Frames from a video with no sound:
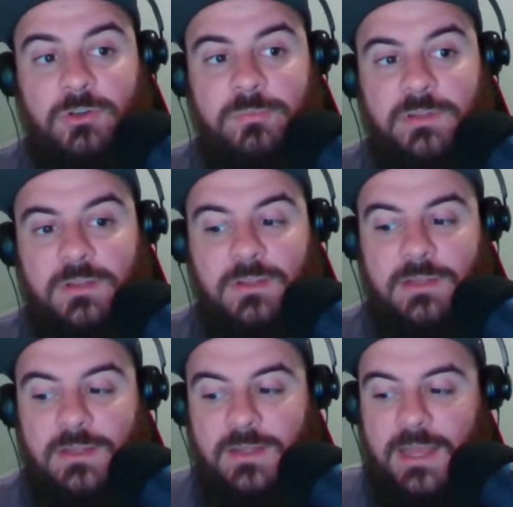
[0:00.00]
group.
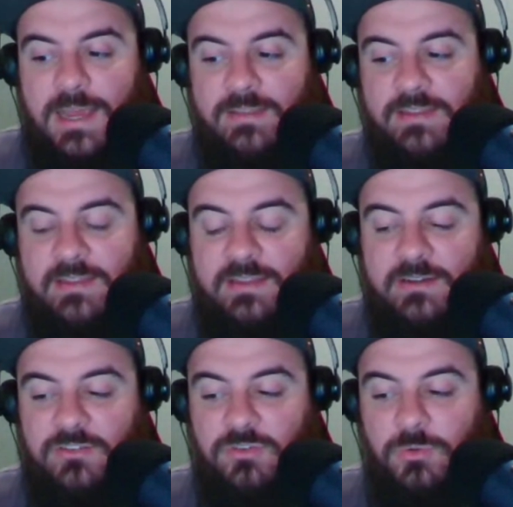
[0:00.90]
I think
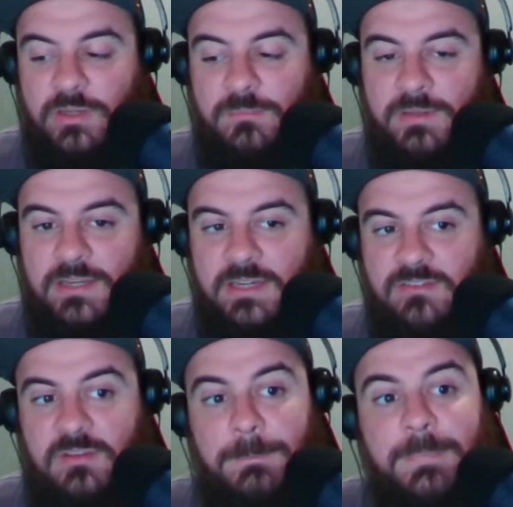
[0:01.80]
there's going to be
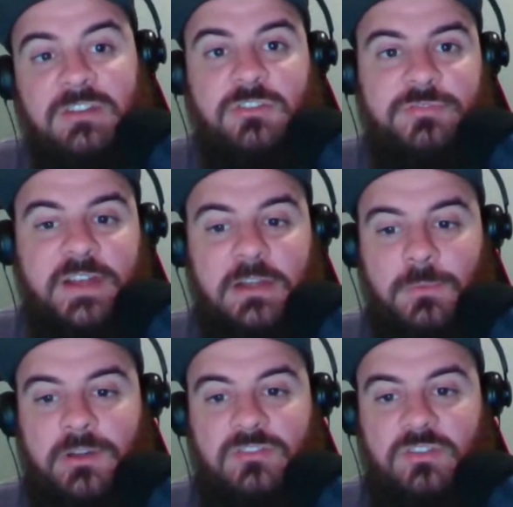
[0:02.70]
some major
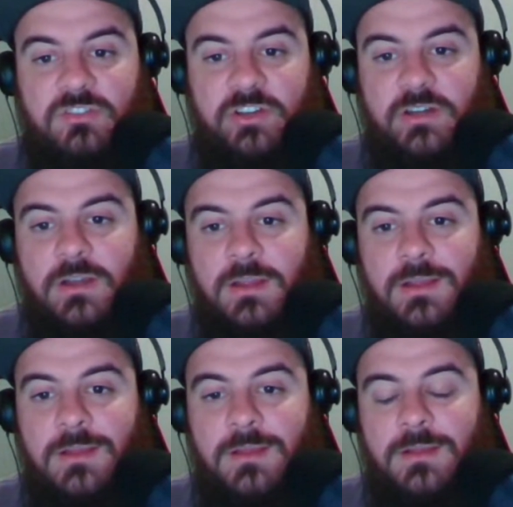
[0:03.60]
fireworks this year.
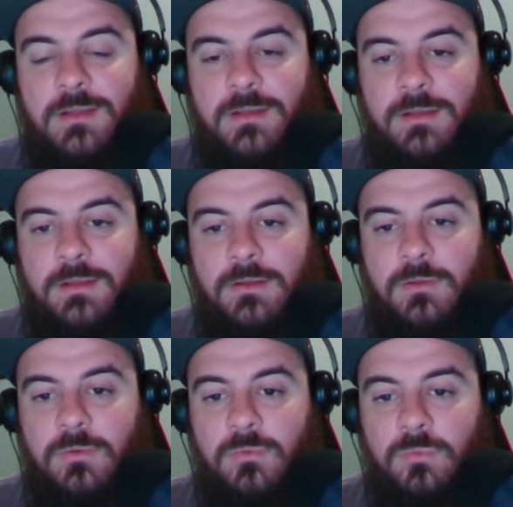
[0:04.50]

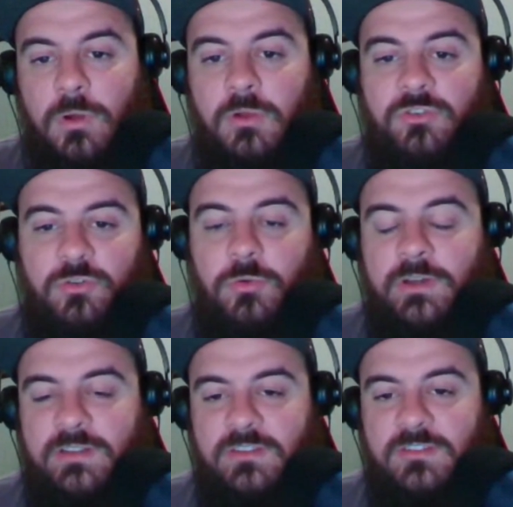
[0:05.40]
Ro
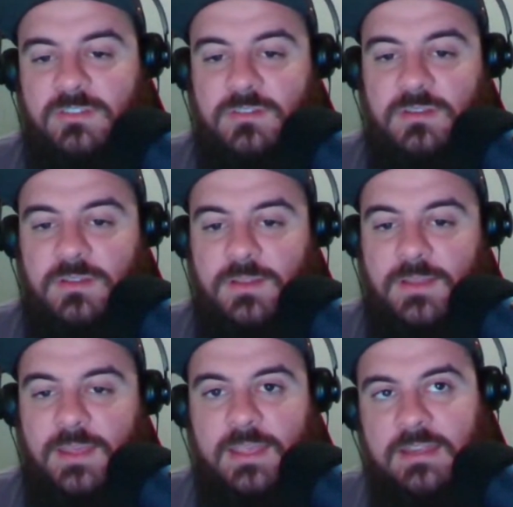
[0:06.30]
Torrence
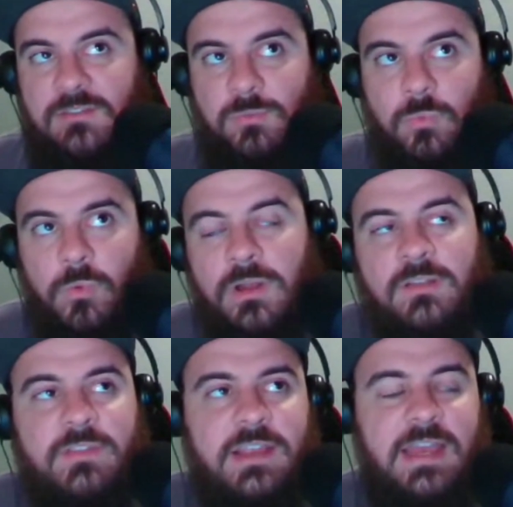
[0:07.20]
is one
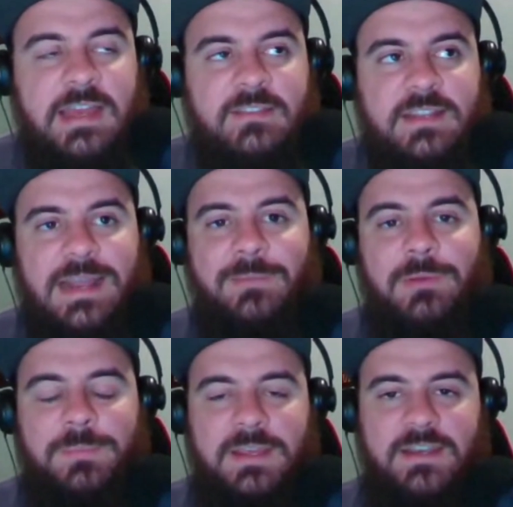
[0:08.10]
of the guys that I
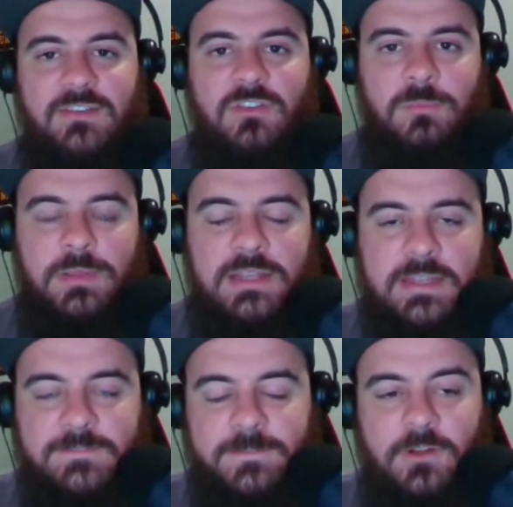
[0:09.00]
would pick to be
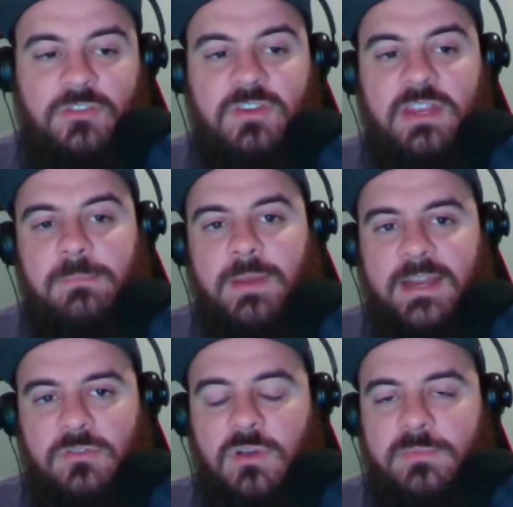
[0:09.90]
a first team
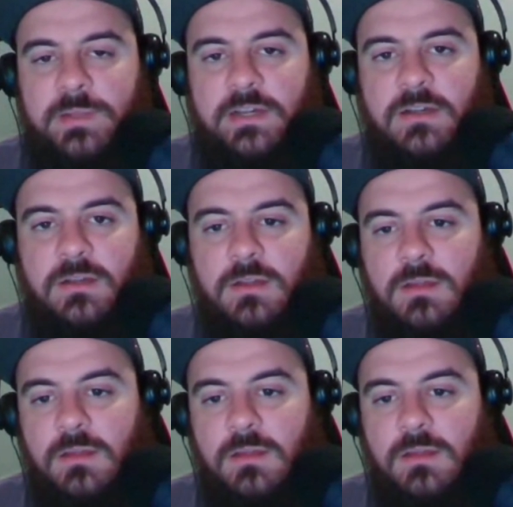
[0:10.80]
Pac-12 player.